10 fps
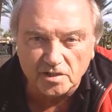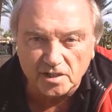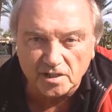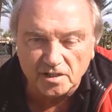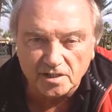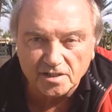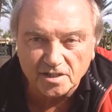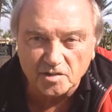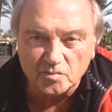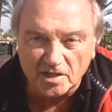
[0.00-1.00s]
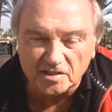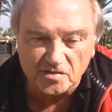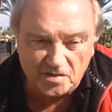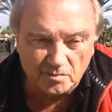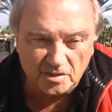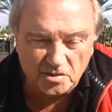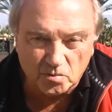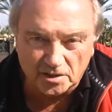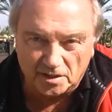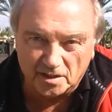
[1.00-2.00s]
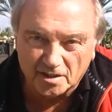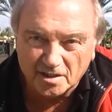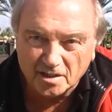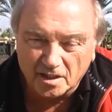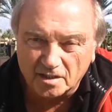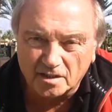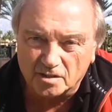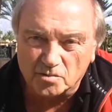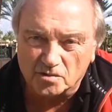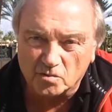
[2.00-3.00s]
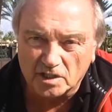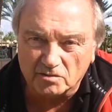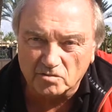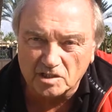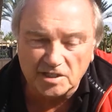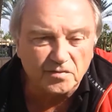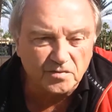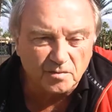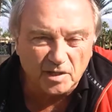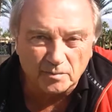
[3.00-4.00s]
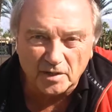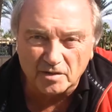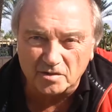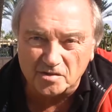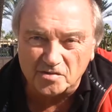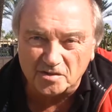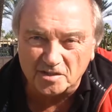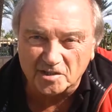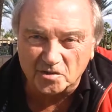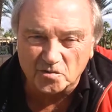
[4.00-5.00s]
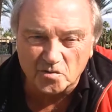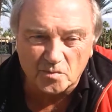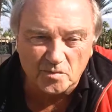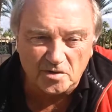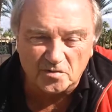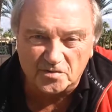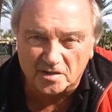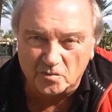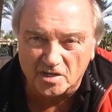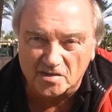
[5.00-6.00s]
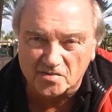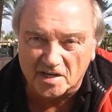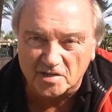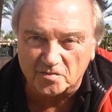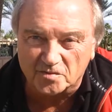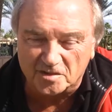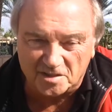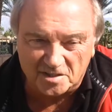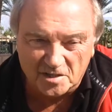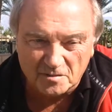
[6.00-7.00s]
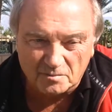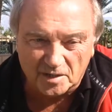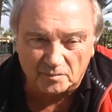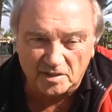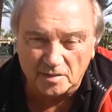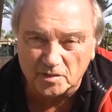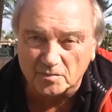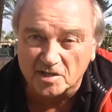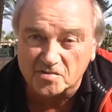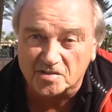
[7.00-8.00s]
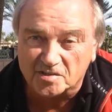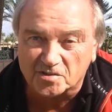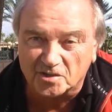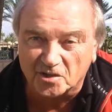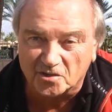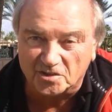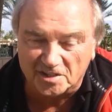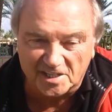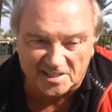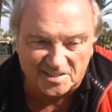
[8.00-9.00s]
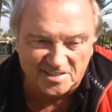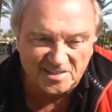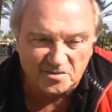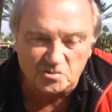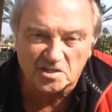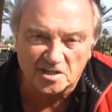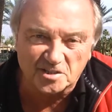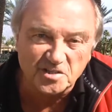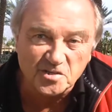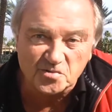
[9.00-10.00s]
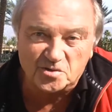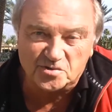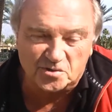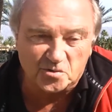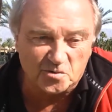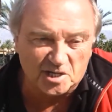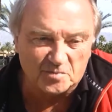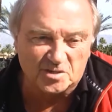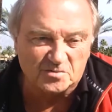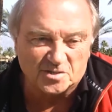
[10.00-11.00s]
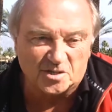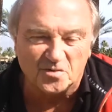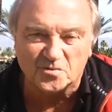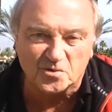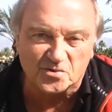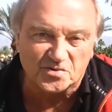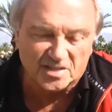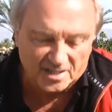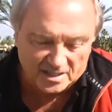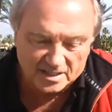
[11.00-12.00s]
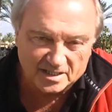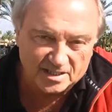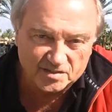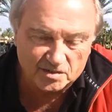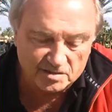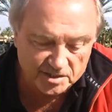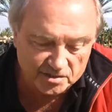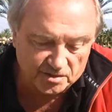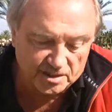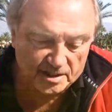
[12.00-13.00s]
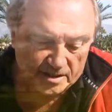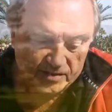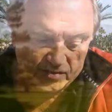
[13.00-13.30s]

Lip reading: day and practice in between. I think it was a great relief to my parents that they could drop me off somewhere safe and pick me up at about 6 o'clock at night. It was kind of nursery school really, but it was a golf course, and I thoroughly enjoyed that. I